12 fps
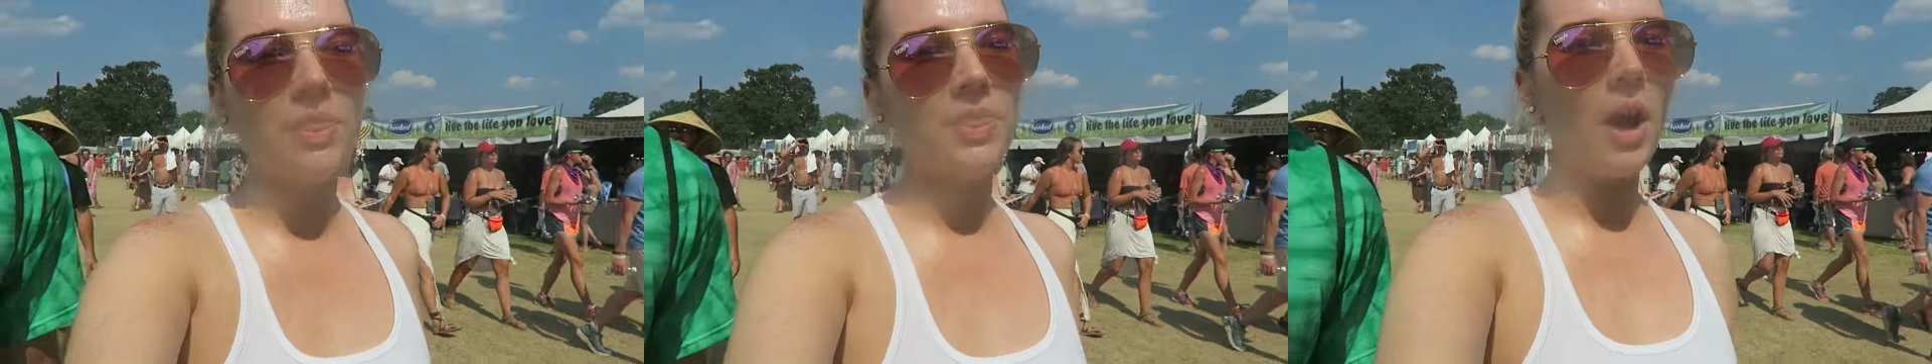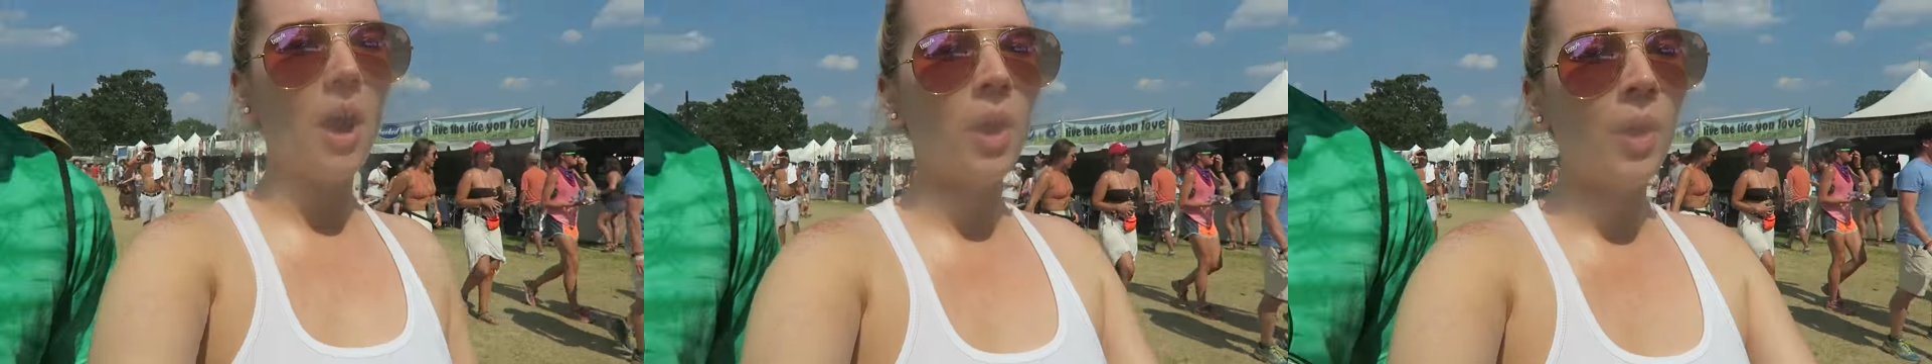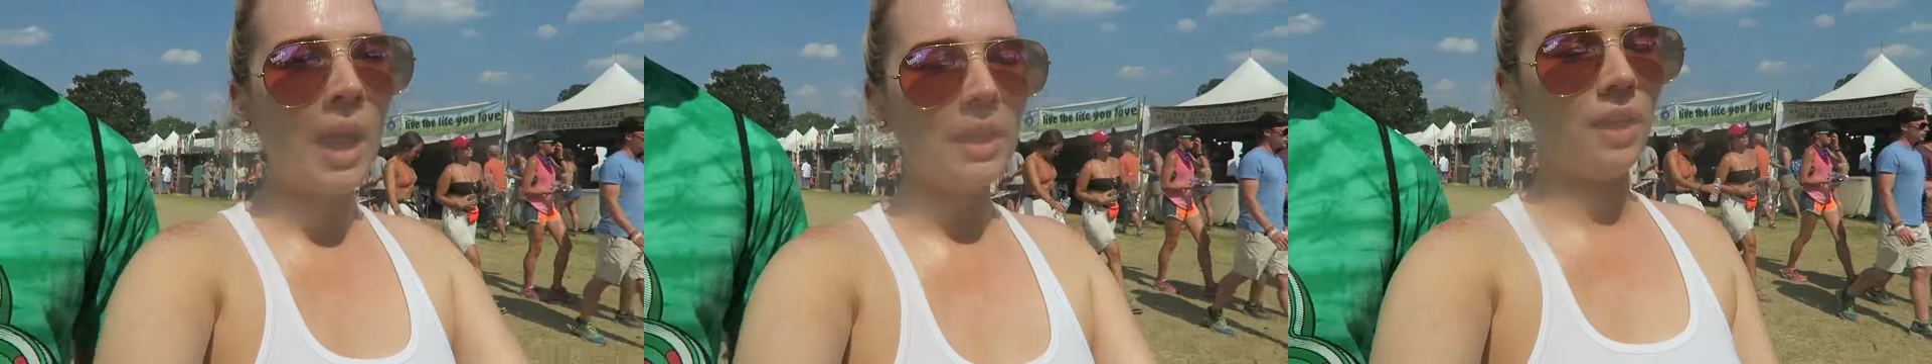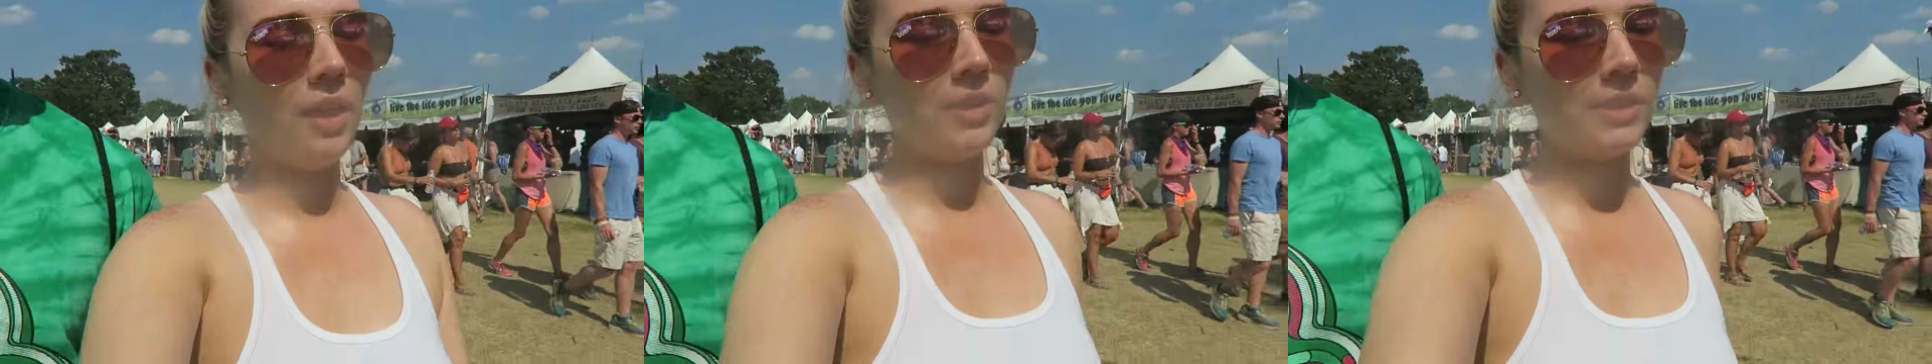the Oh
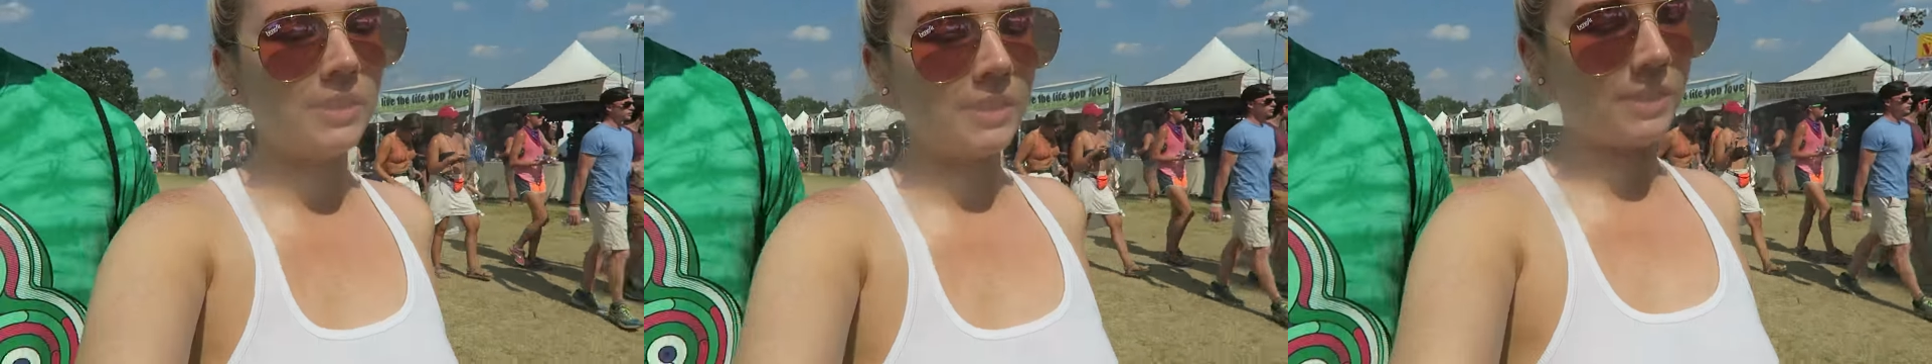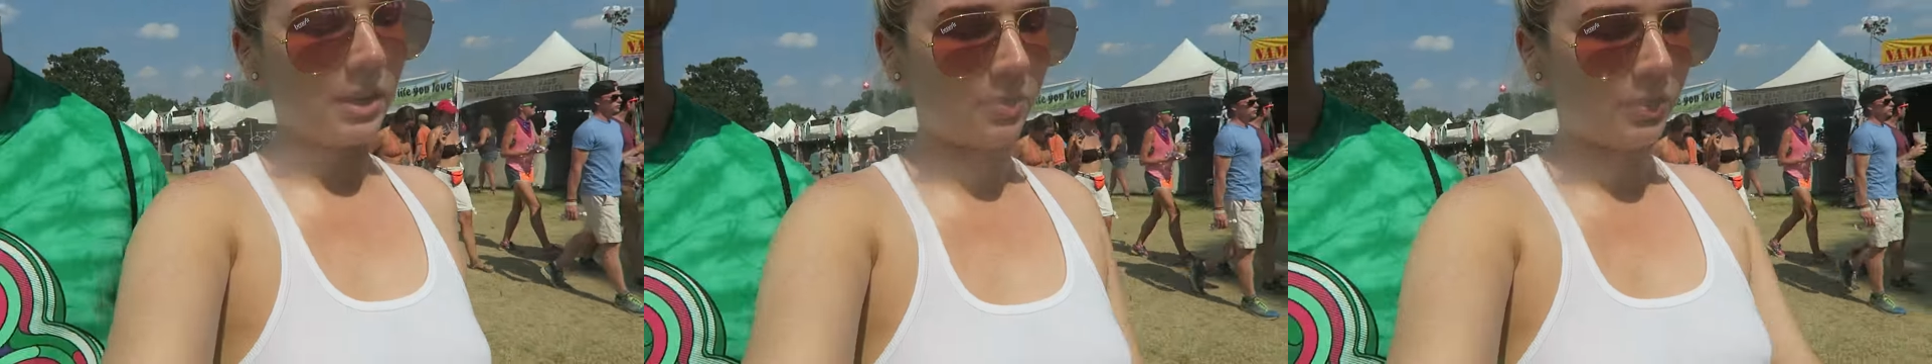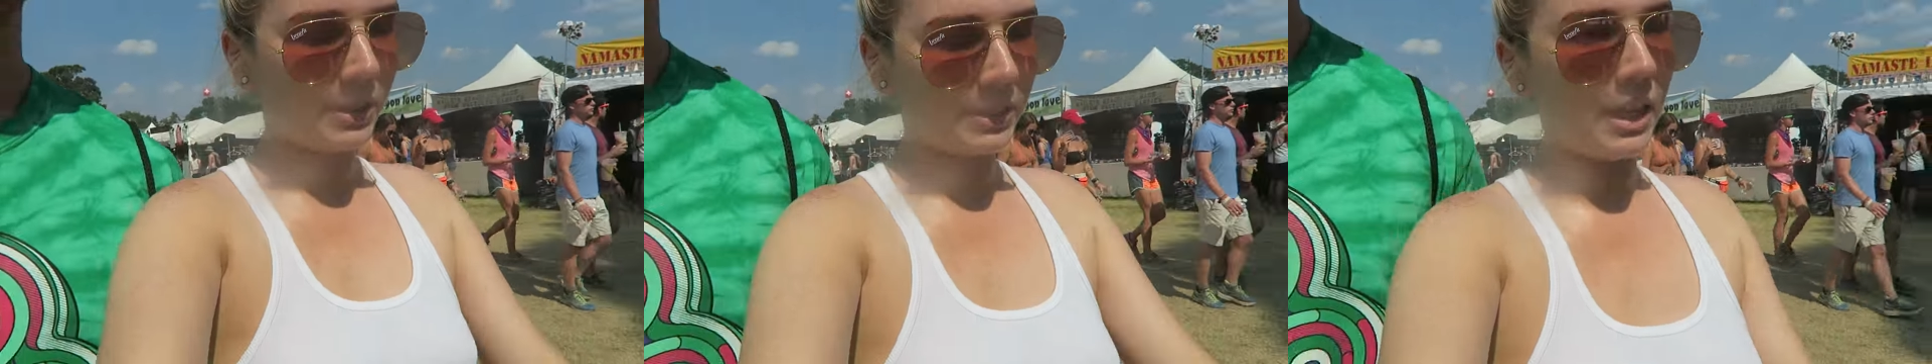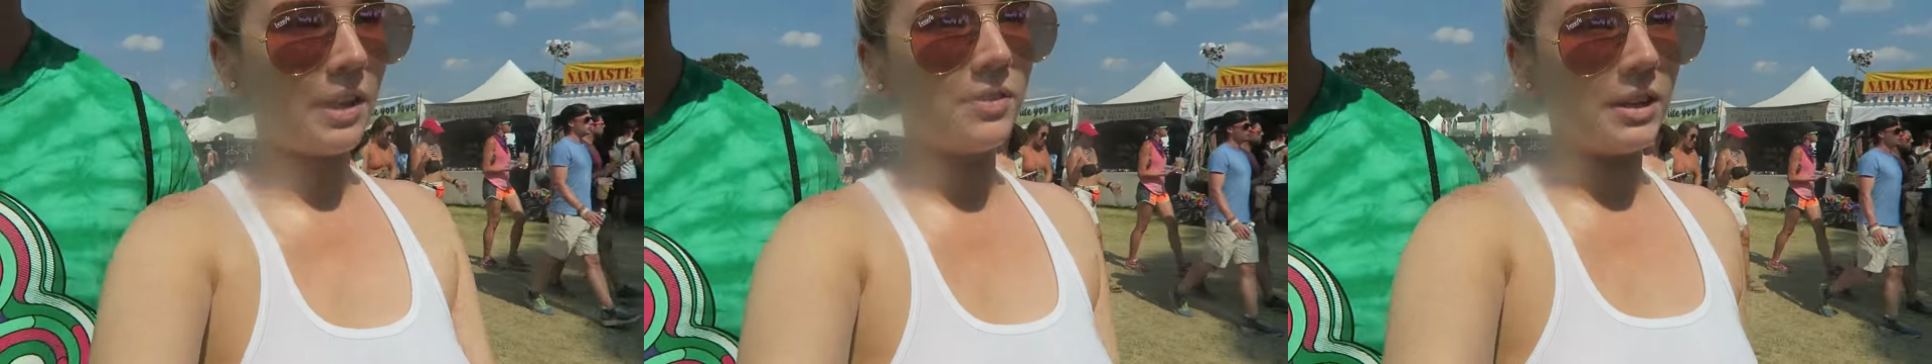Hellos is our first
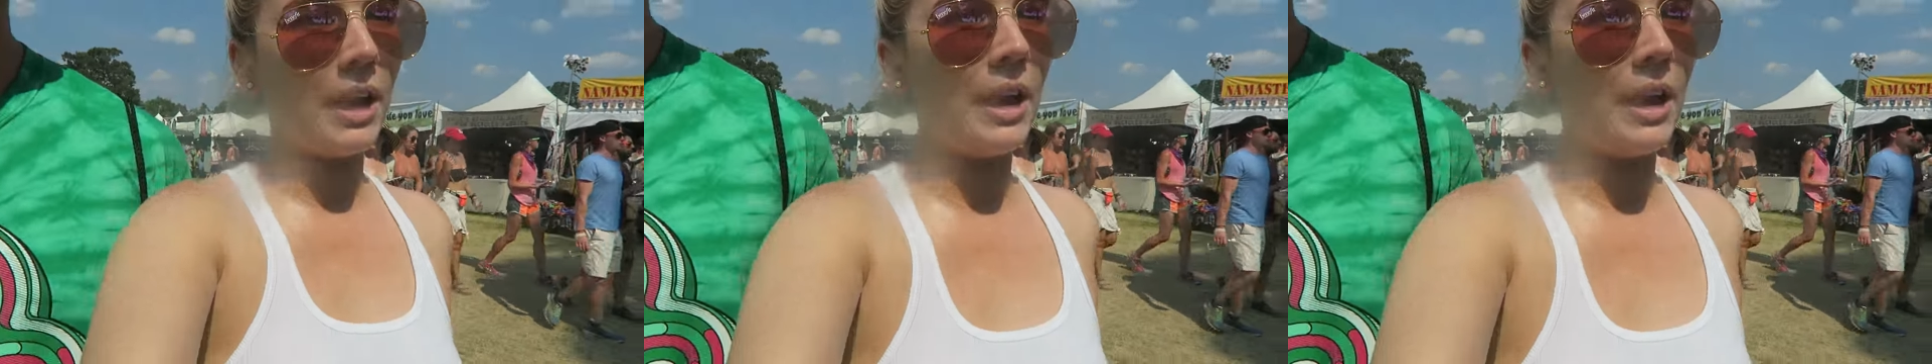set of the